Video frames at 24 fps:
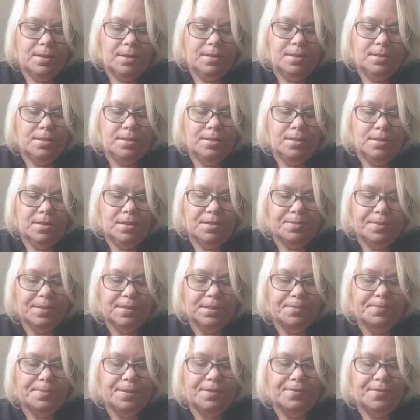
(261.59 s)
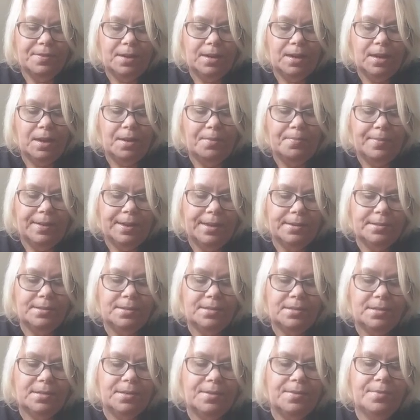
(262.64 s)
a hot mess.
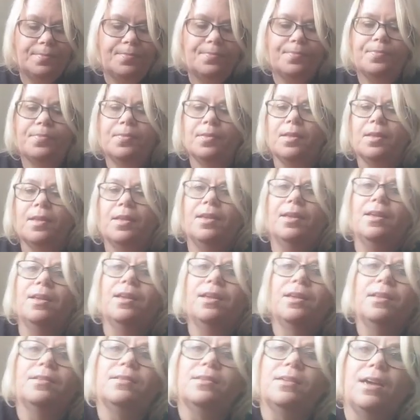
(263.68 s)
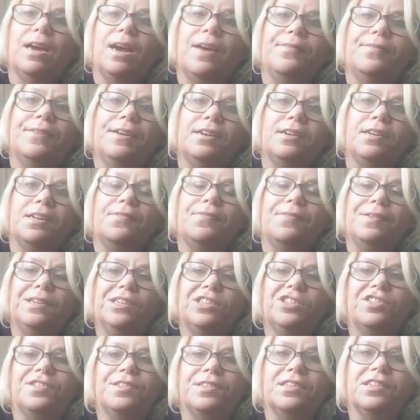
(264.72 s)
I've nearly finished this one
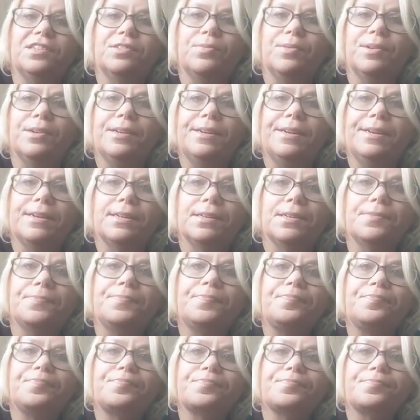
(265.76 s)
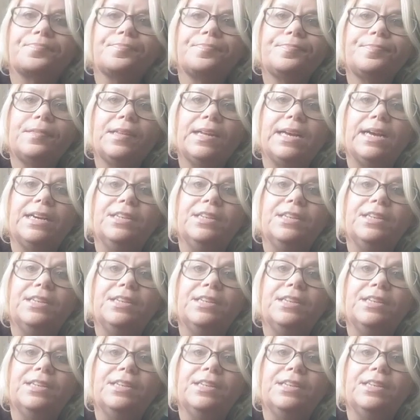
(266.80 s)
here, as you can see.